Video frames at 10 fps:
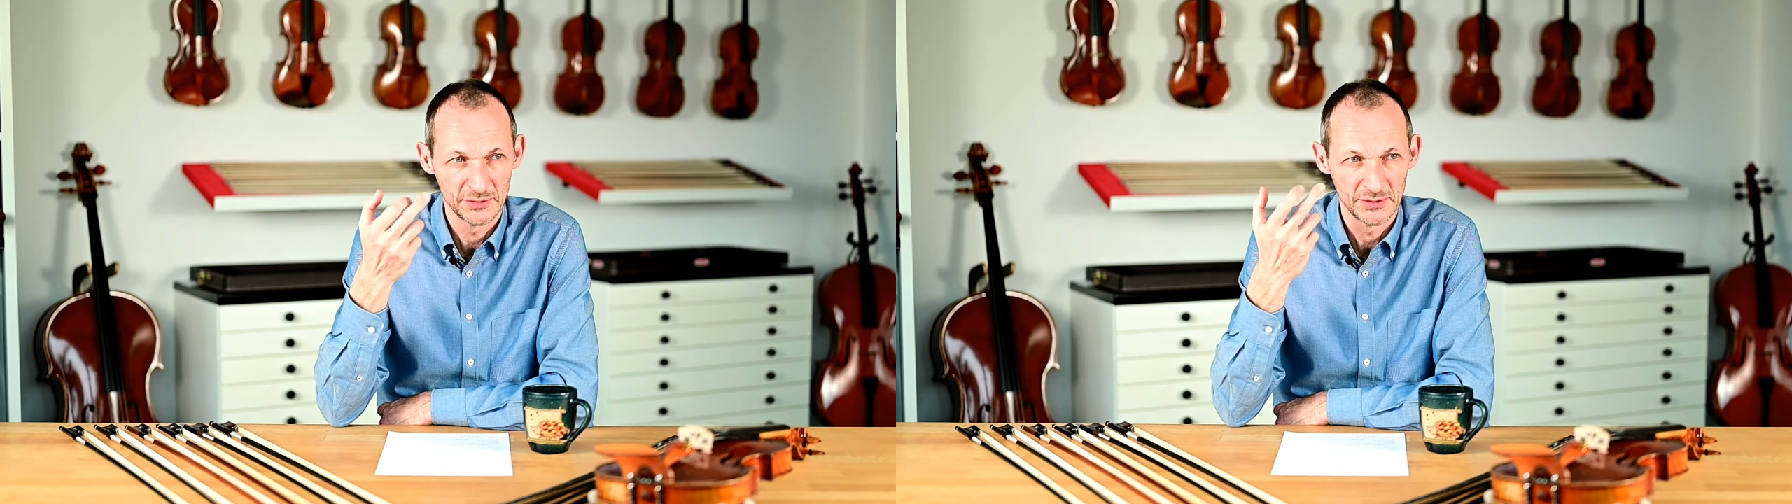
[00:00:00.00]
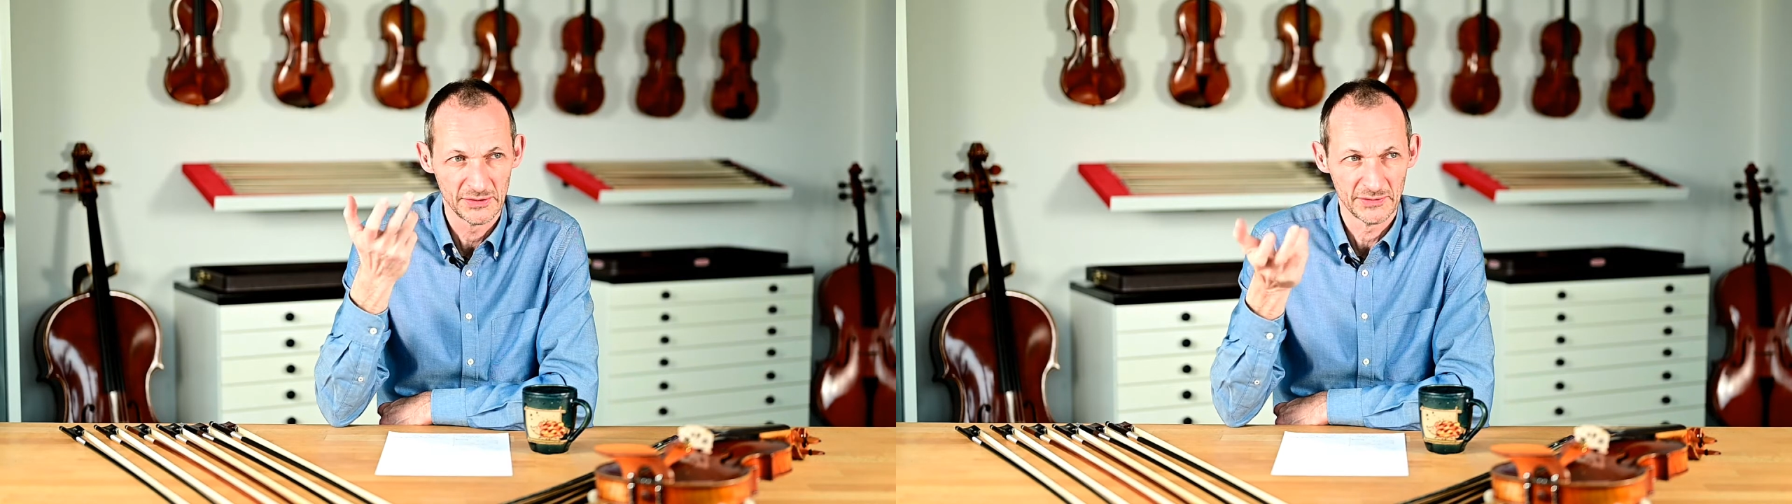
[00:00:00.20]

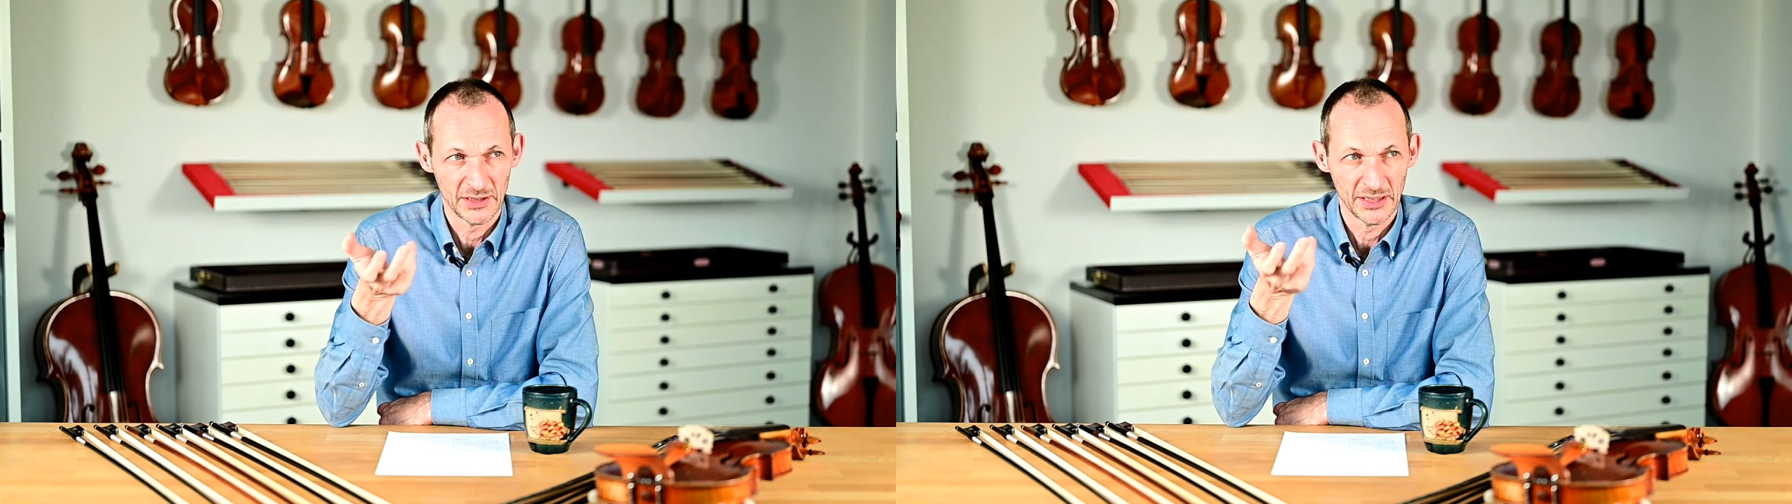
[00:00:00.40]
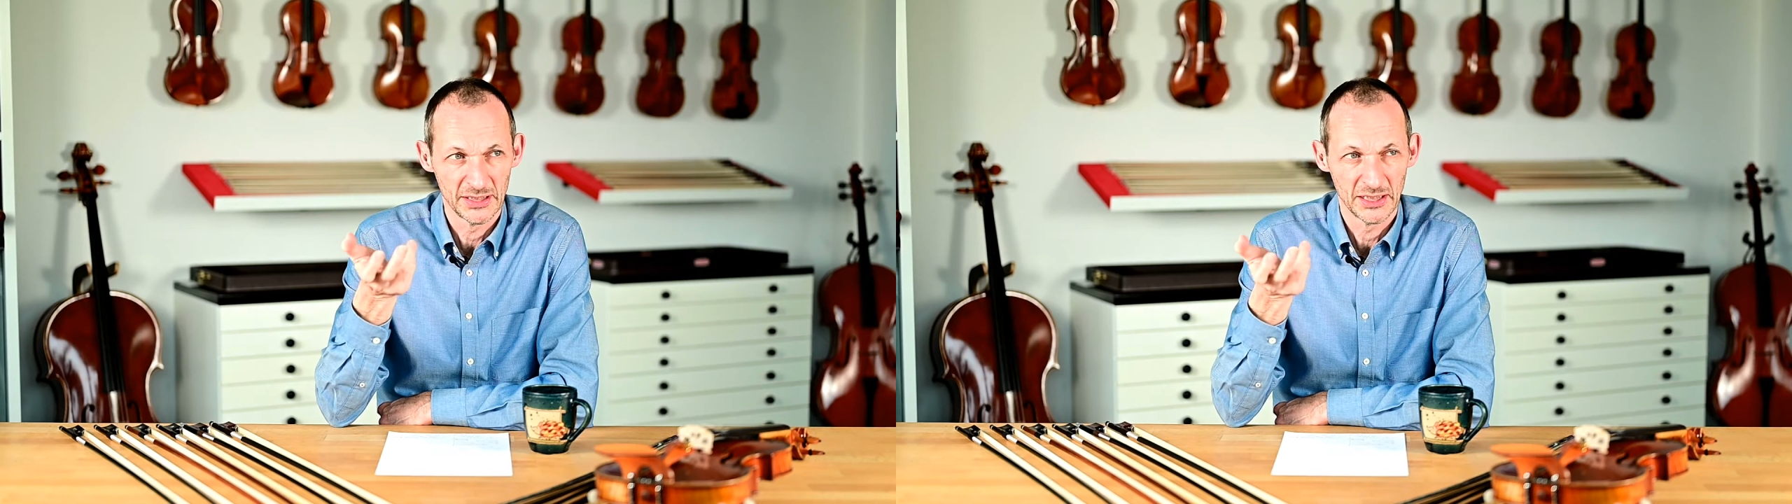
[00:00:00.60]

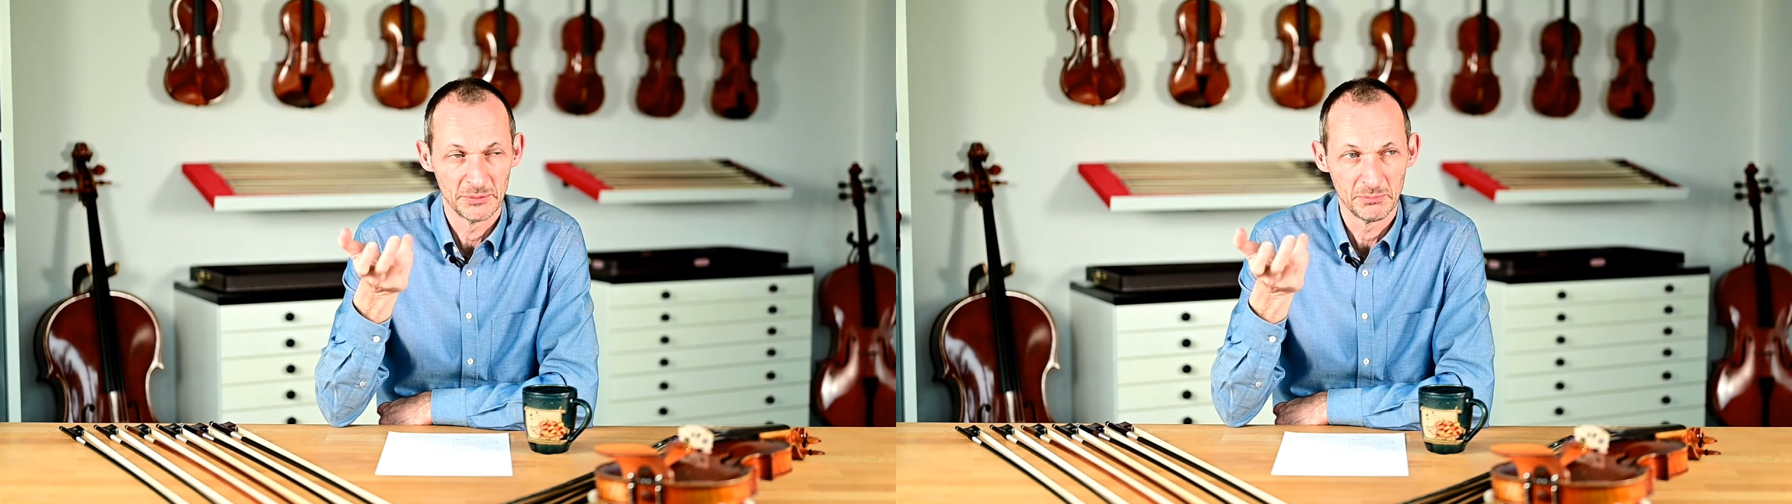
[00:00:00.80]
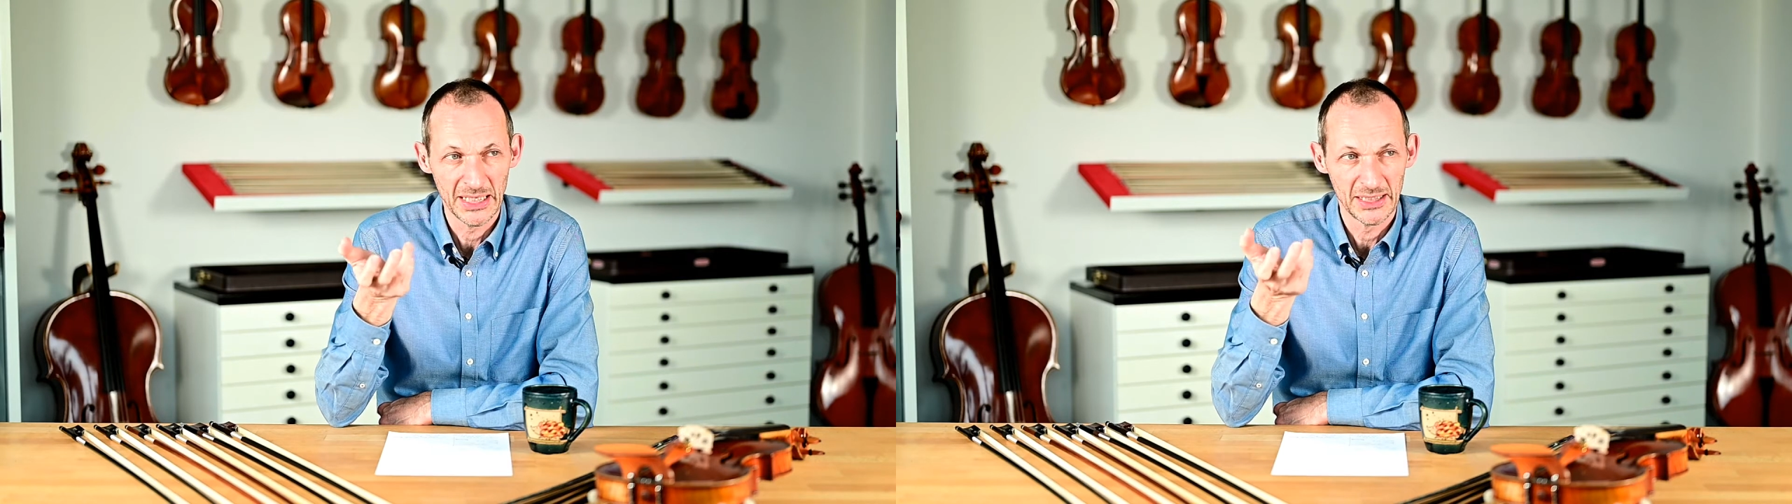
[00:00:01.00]
design
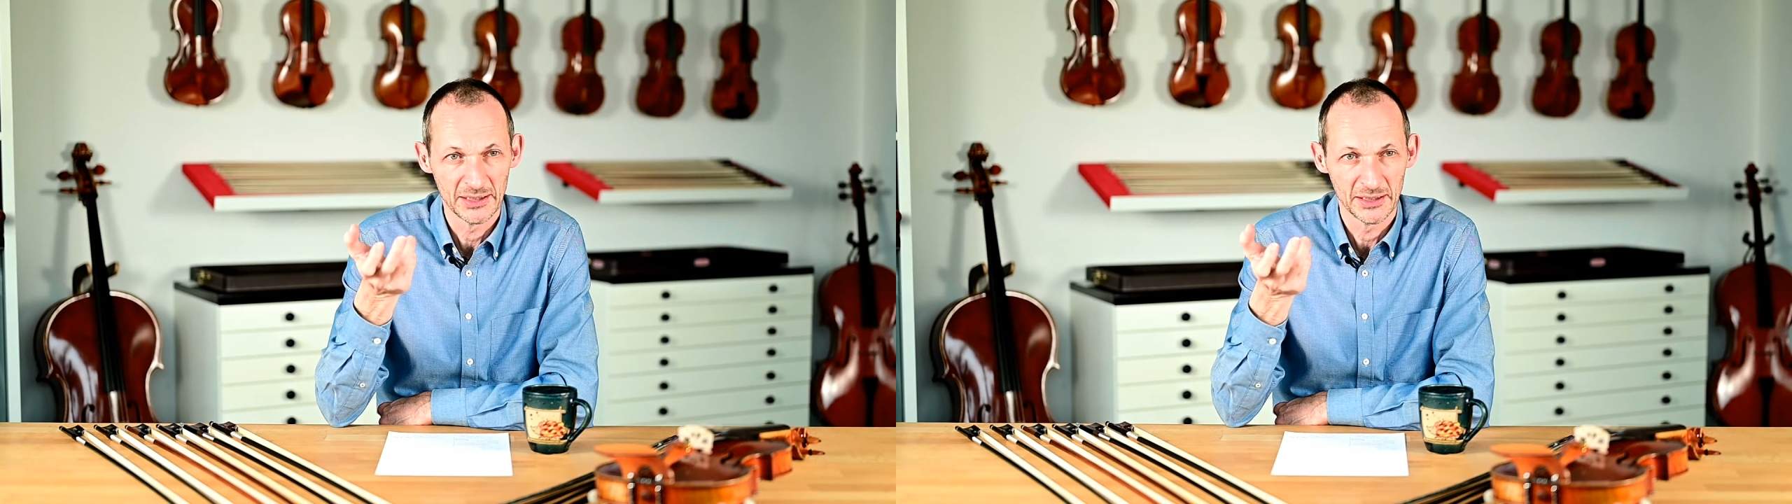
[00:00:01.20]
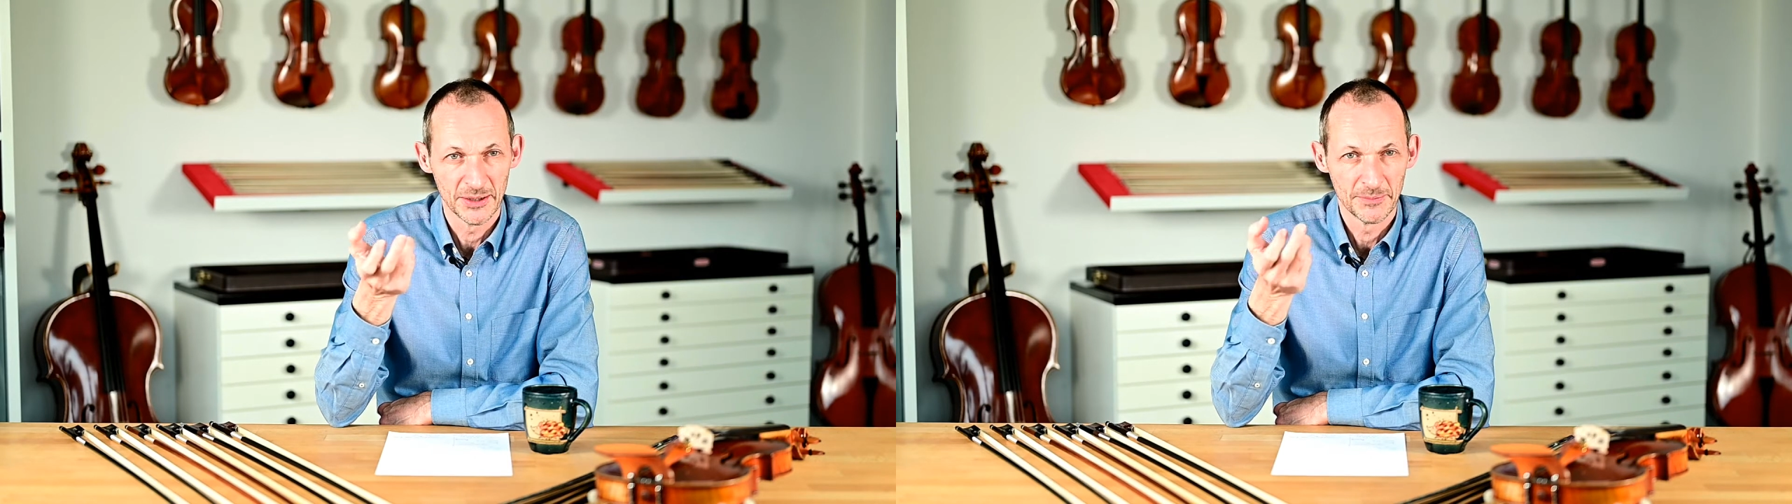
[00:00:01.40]
and make